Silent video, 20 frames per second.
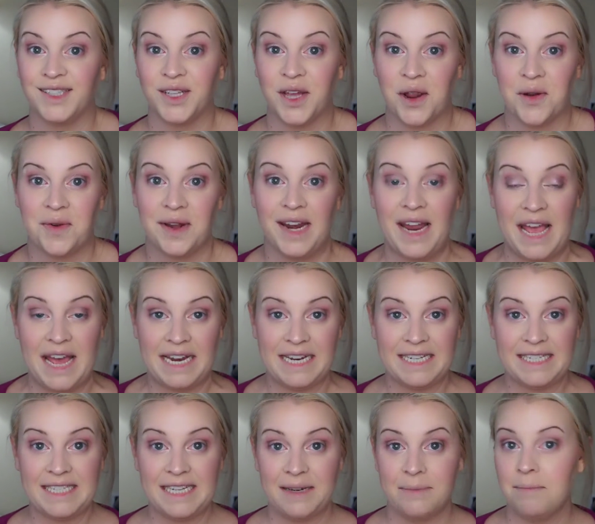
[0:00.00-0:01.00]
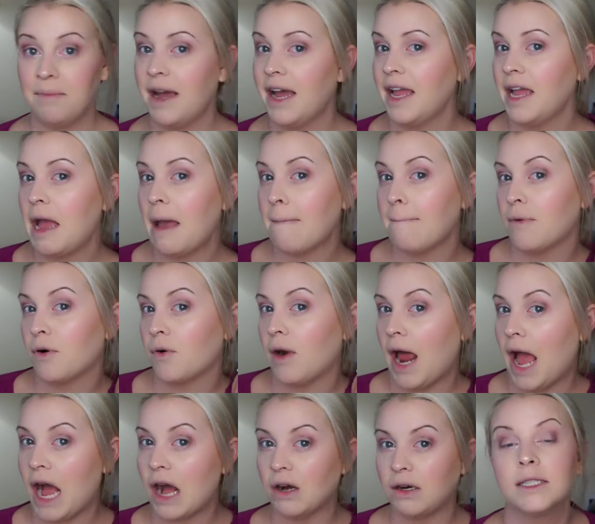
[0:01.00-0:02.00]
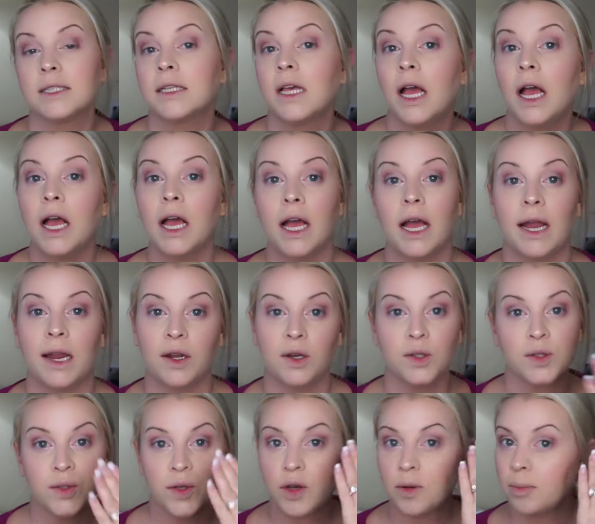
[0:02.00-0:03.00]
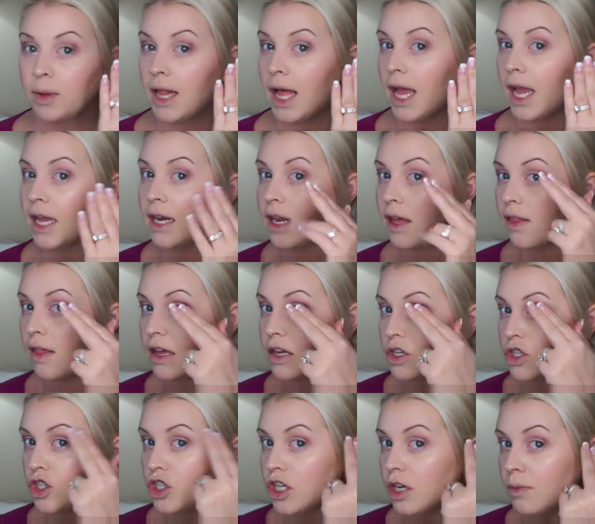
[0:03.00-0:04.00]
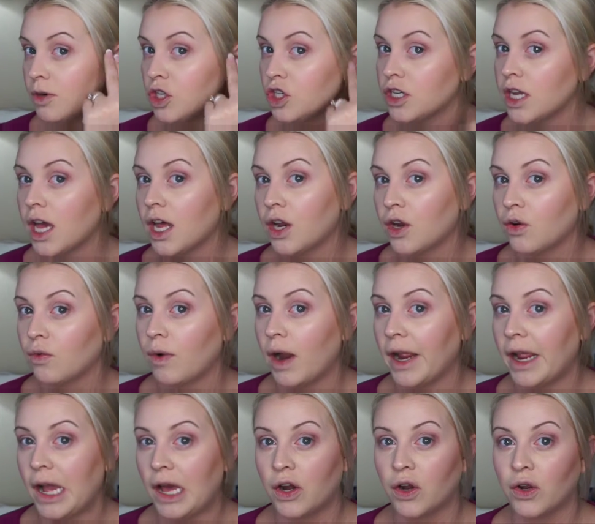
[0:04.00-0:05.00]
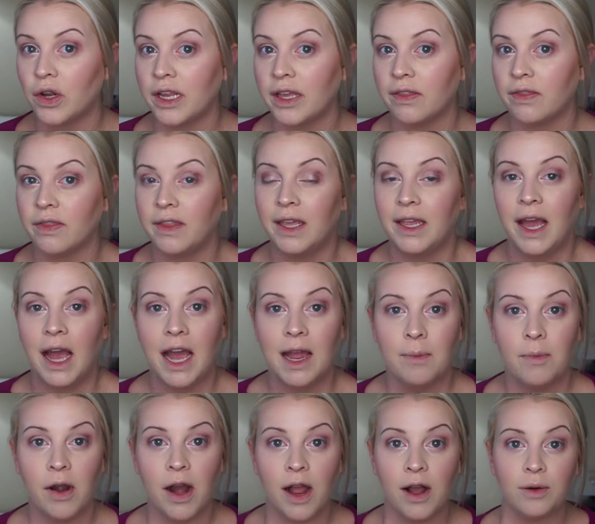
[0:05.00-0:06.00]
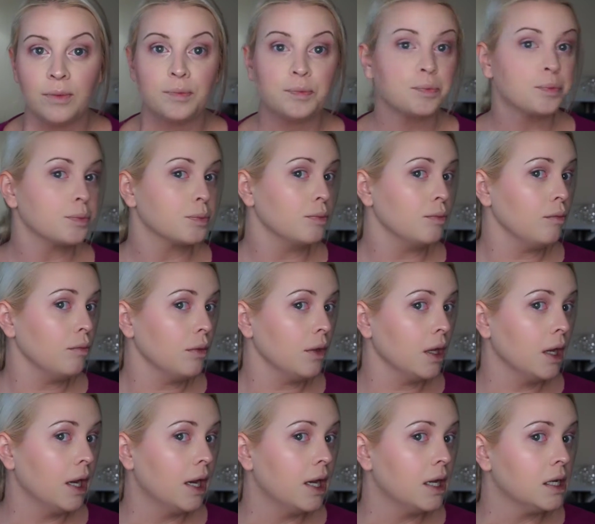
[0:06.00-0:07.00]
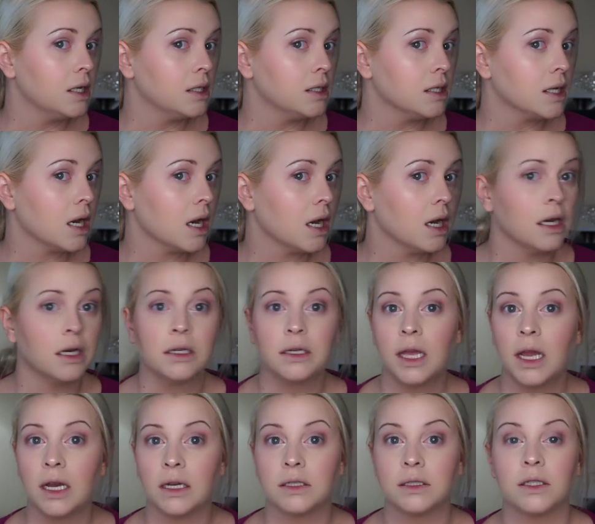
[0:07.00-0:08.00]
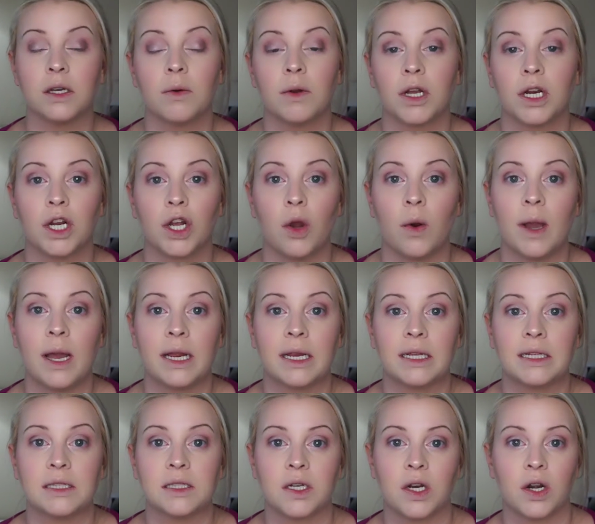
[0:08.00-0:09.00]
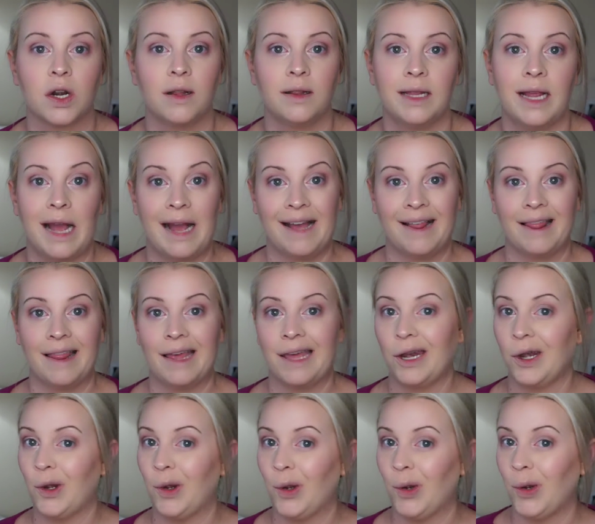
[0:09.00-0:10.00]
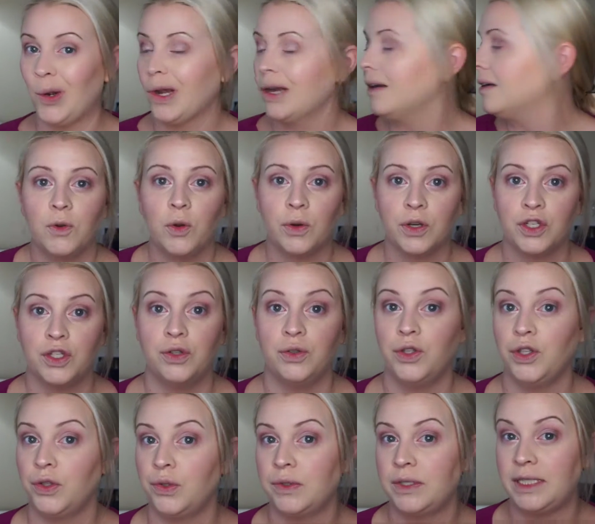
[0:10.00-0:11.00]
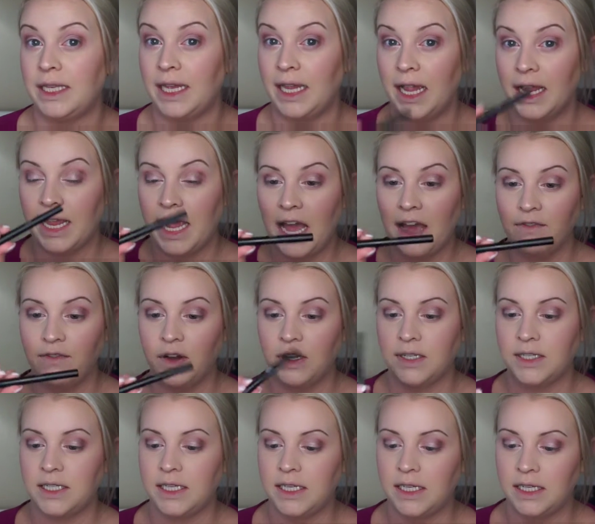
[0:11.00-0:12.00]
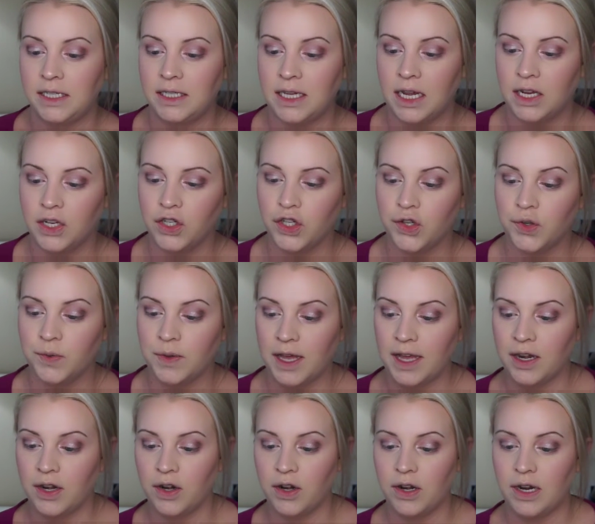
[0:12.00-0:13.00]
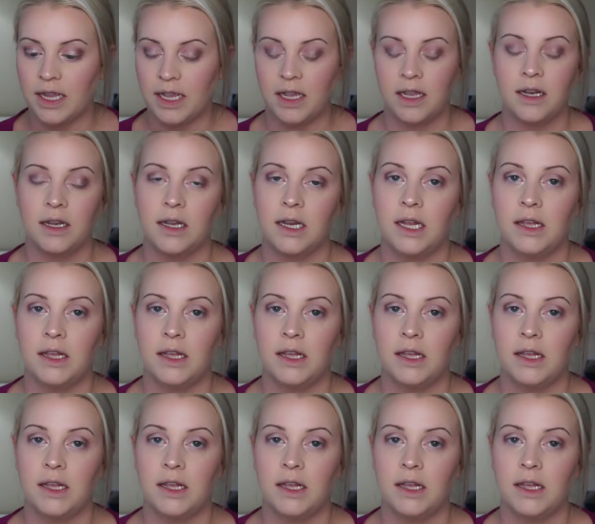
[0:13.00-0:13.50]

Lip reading: so I went ahead and did my brows. I also applied that shimmer shadow right underneath the highbrow. And yeah, so we're gonna go ahead and get started on the eyeliner. I'm going to use the Kat Von D tattoo liner in